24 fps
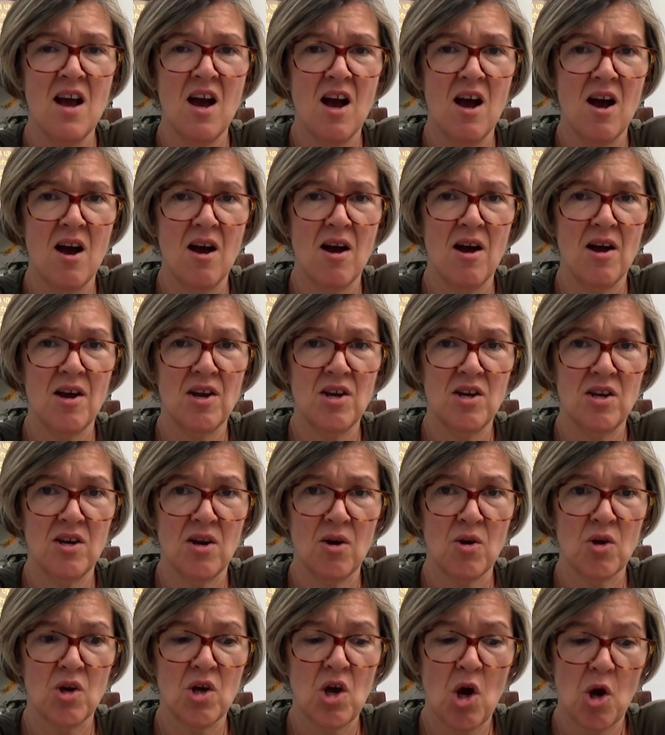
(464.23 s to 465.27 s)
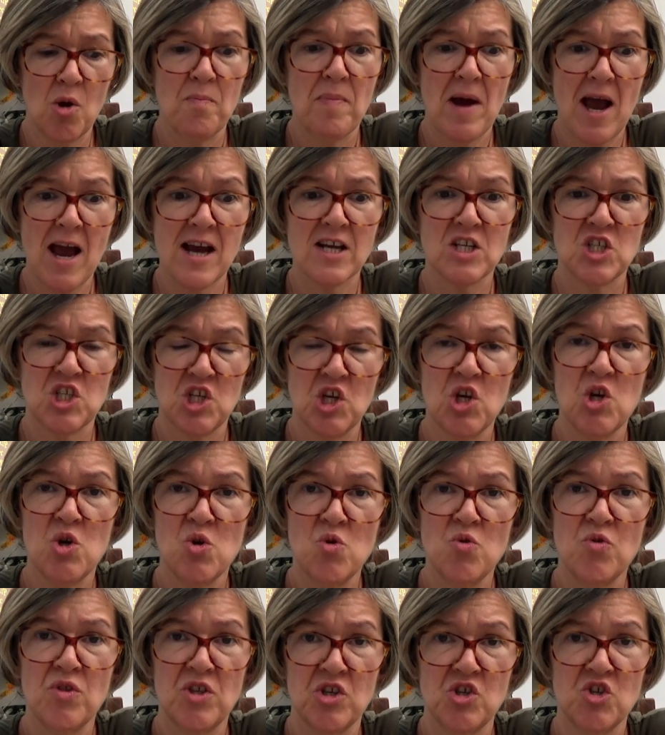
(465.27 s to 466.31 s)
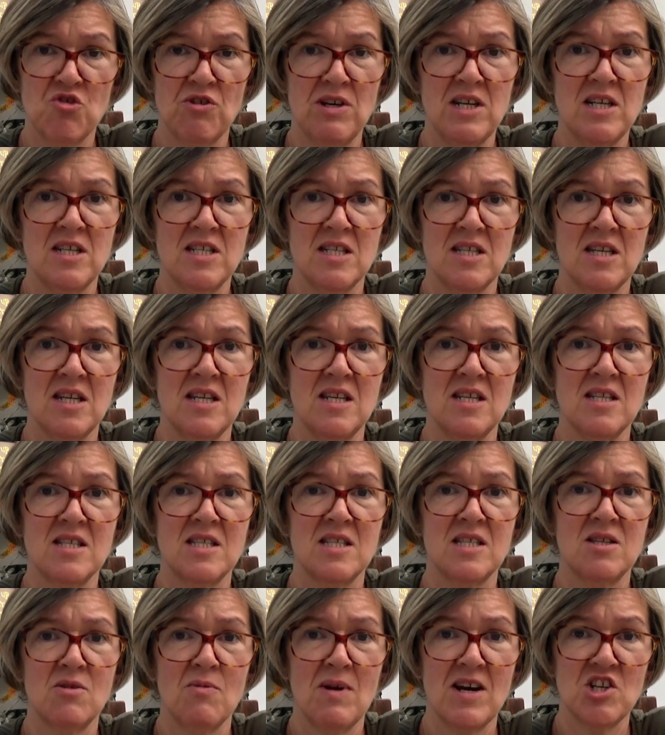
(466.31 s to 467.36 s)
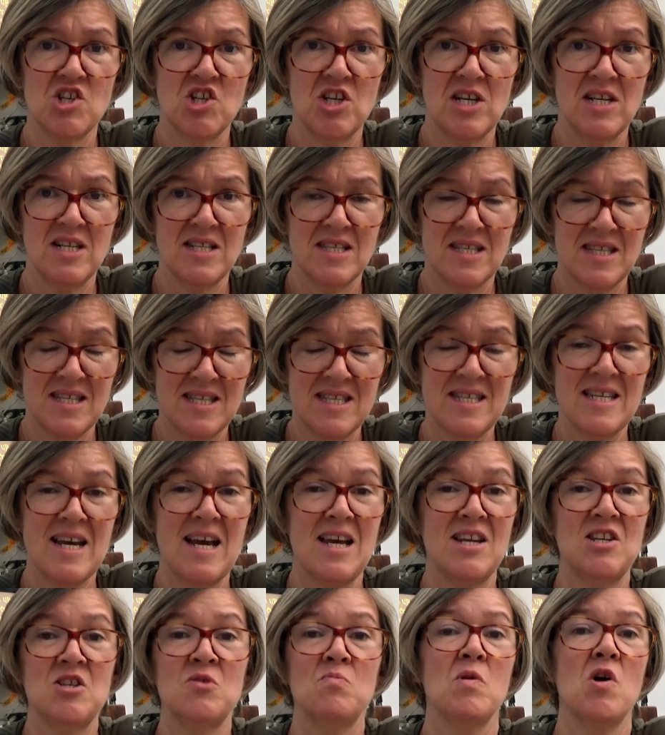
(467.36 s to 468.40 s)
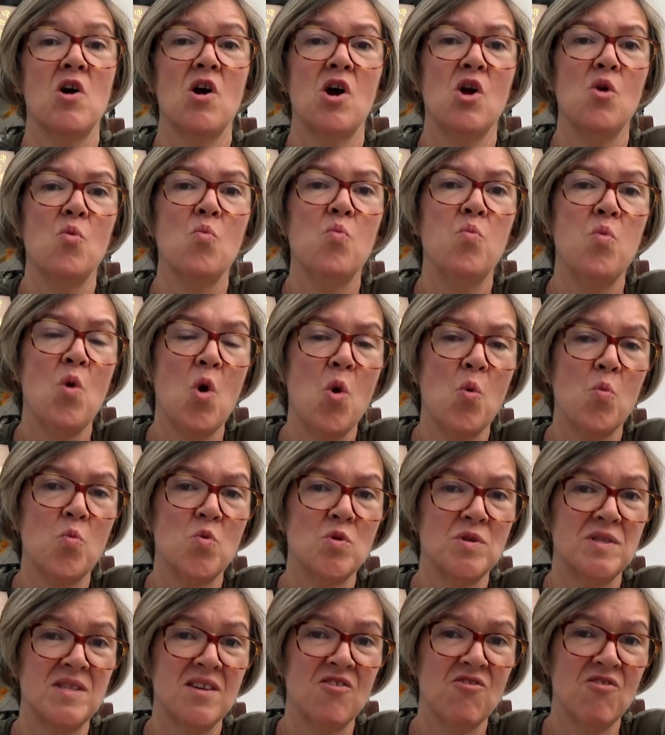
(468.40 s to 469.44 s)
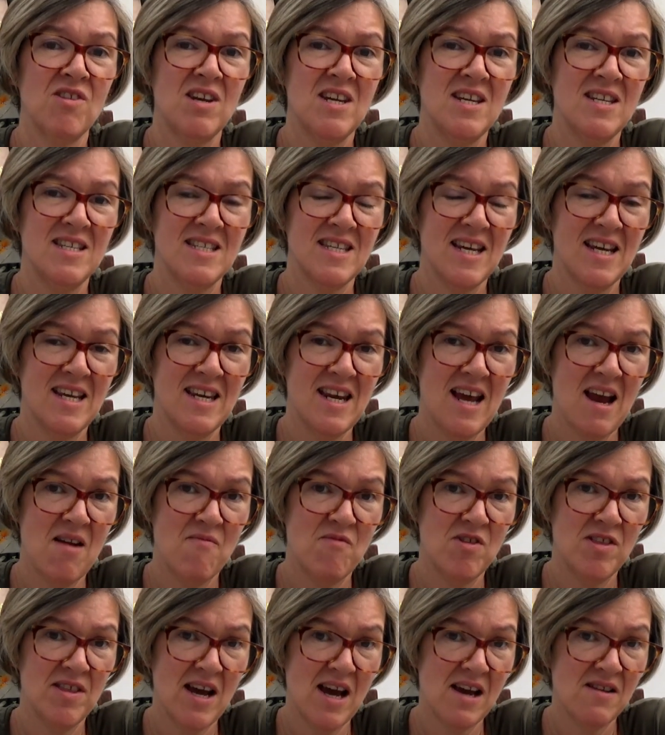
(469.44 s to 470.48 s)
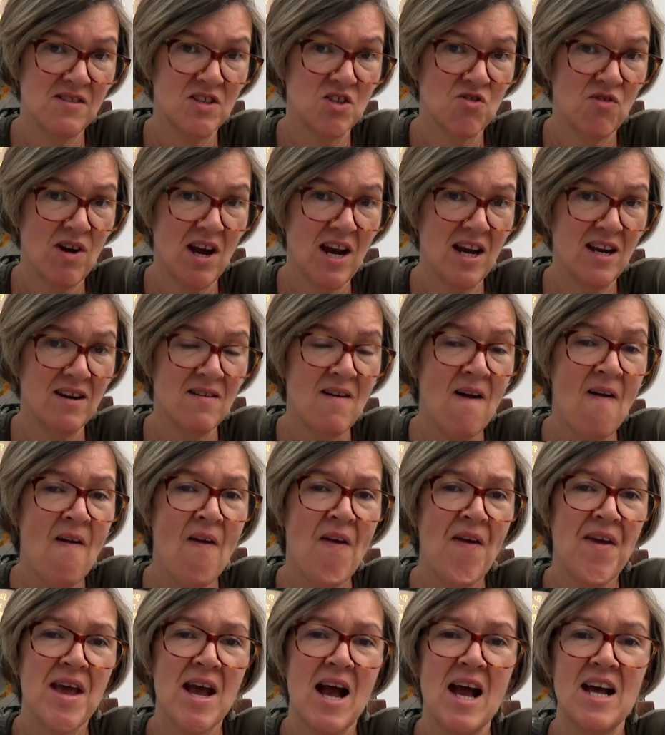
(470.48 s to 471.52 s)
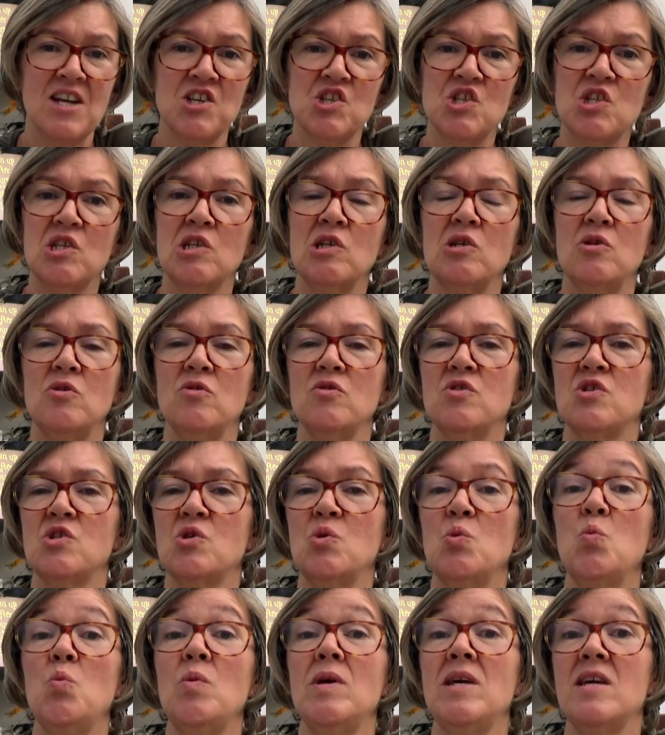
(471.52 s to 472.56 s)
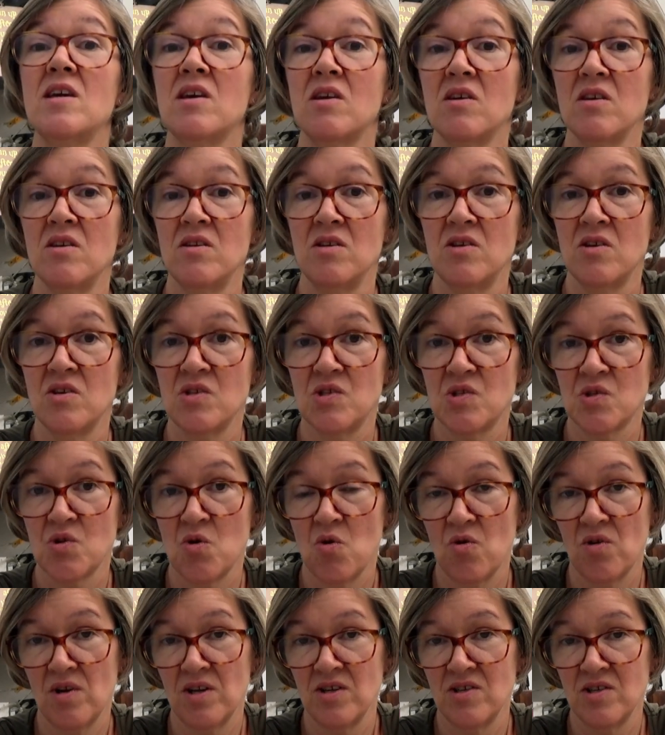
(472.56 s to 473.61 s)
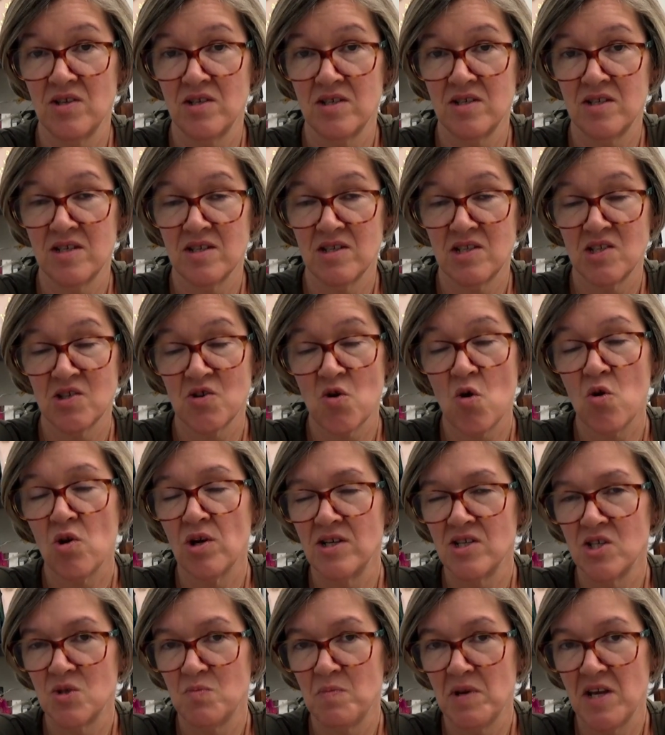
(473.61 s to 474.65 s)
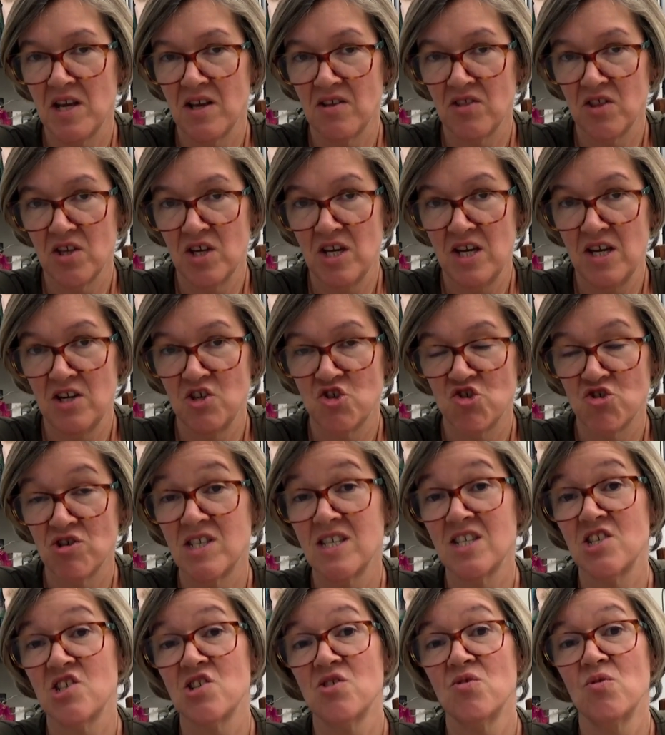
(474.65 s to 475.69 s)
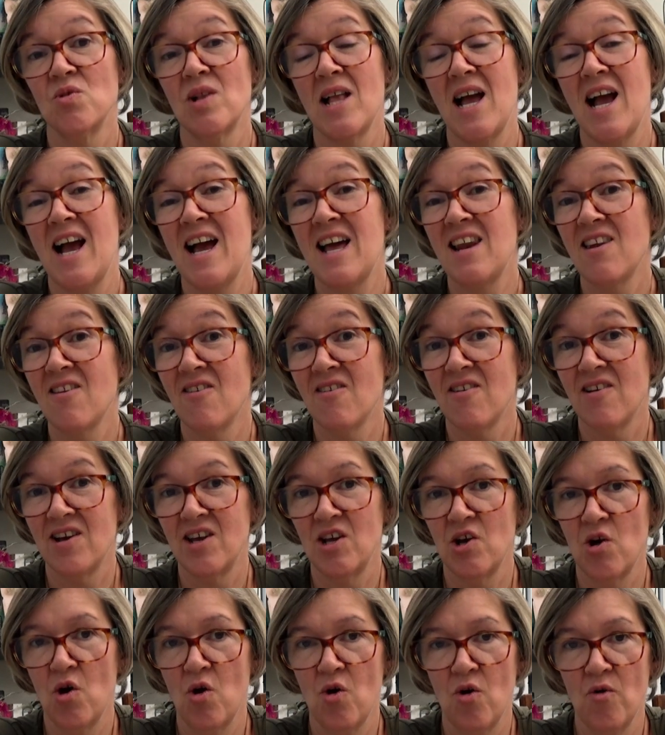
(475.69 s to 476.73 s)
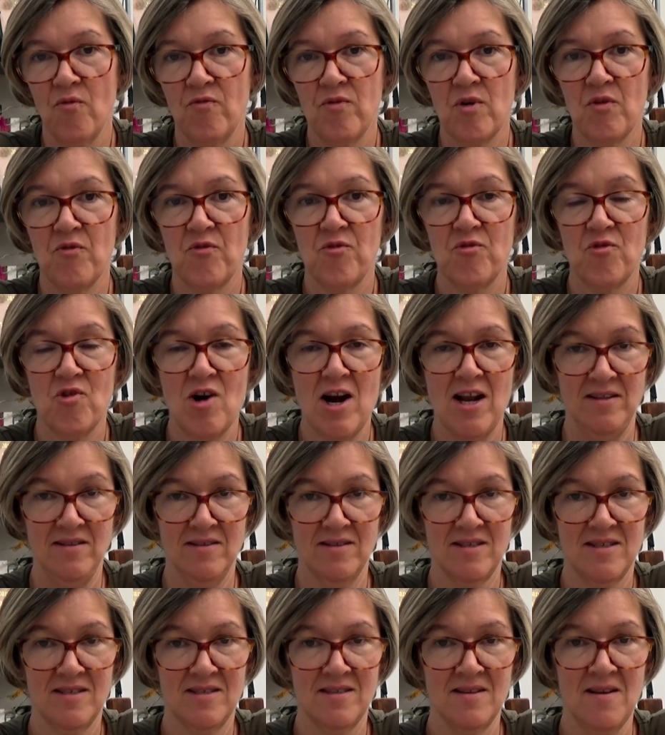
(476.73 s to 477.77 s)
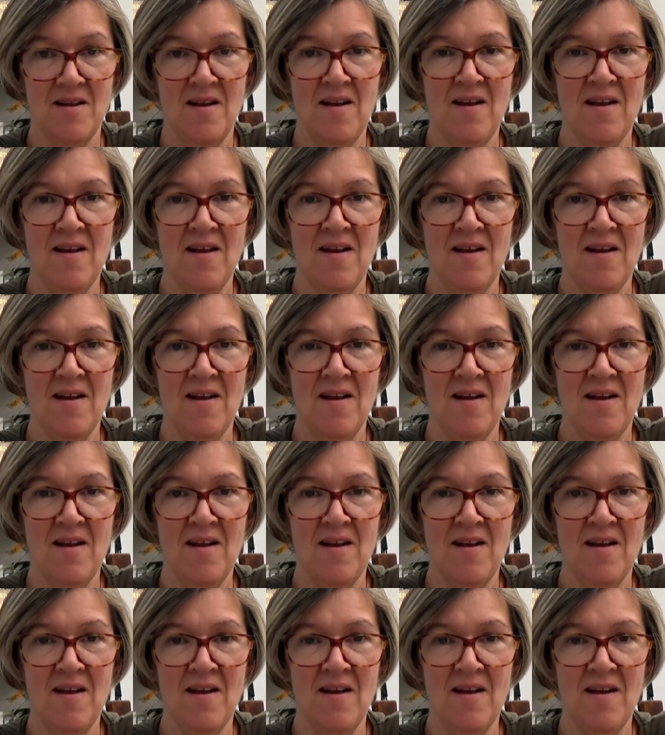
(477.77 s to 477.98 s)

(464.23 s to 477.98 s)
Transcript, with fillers: uh, you know, go back to the treaties to actually stand by what was agreed in Henry VIII's reign and two, to weaken Scotland, Scotland being the traditional ally of France.